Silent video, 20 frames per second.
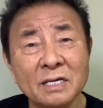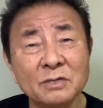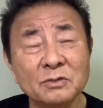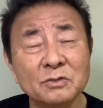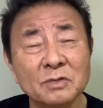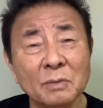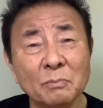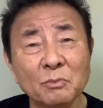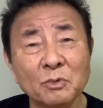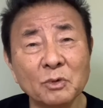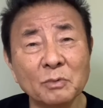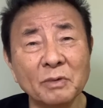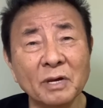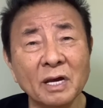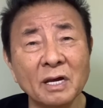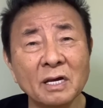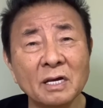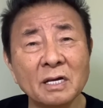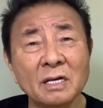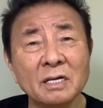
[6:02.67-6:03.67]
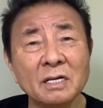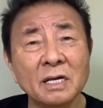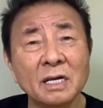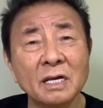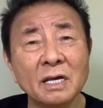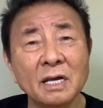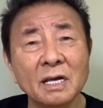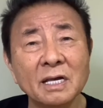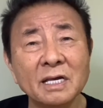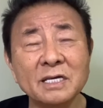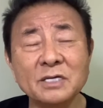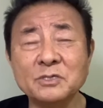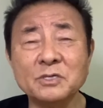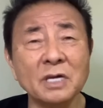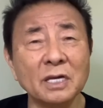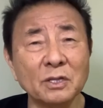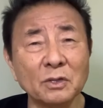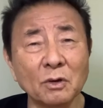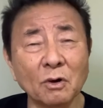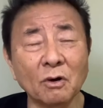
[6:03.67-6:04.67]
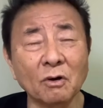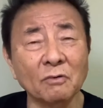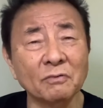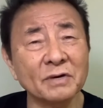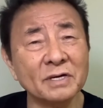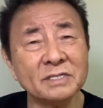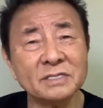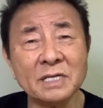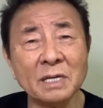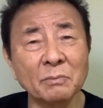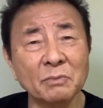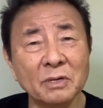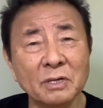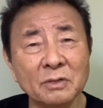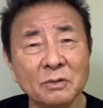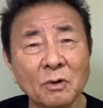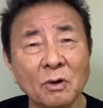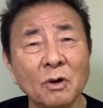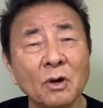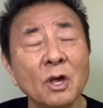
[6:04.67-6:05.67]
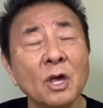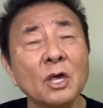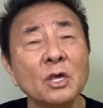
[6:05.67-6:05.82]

into the movie. He said no. First time he no.